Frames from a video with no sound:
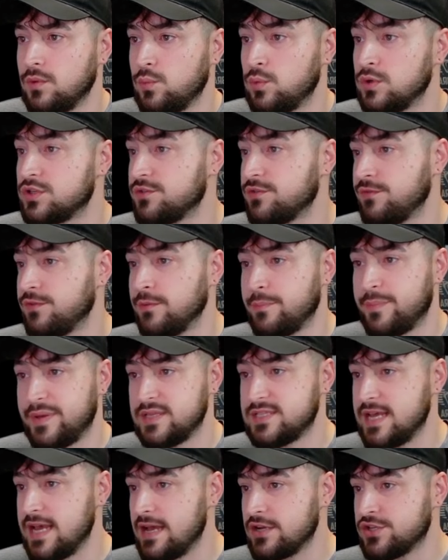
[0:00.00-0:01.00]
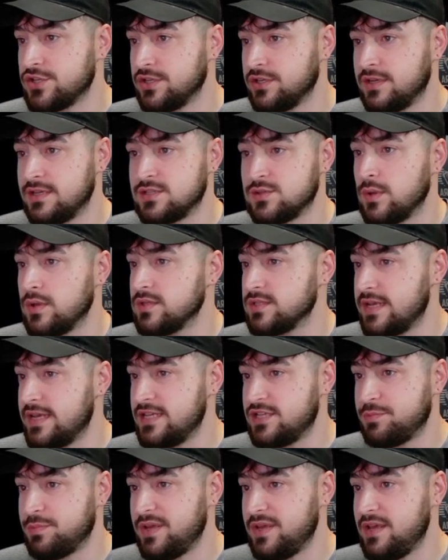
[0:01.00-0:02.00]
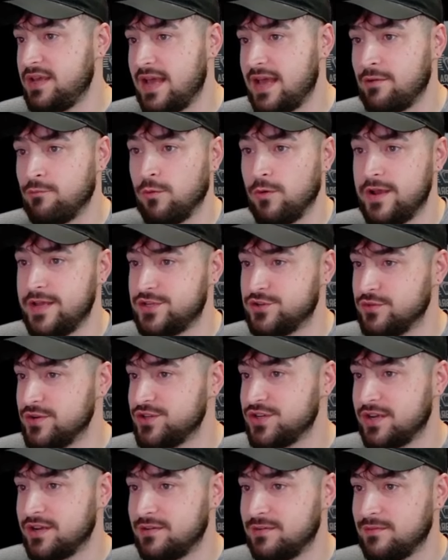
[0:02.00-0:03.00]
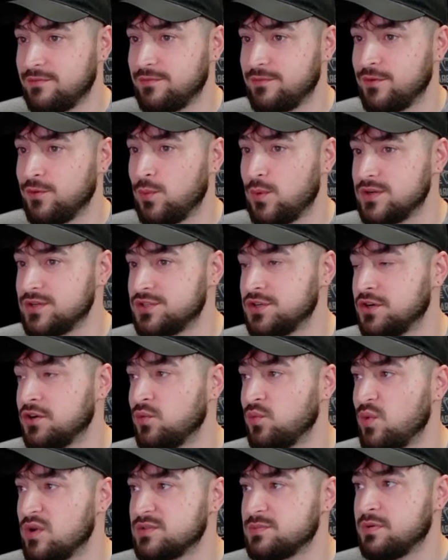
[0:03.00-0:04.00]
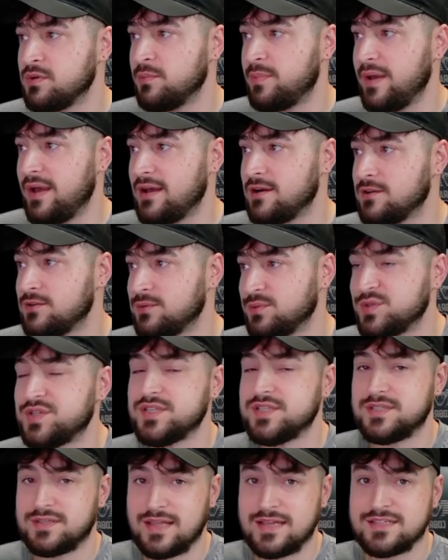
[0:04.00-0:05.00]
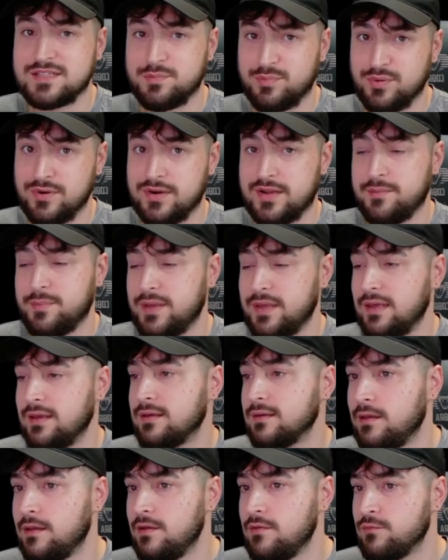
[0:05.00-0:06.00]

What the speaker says: which forbids action as well as HP and rage regen for 1 turn once per battle, that's pretty big.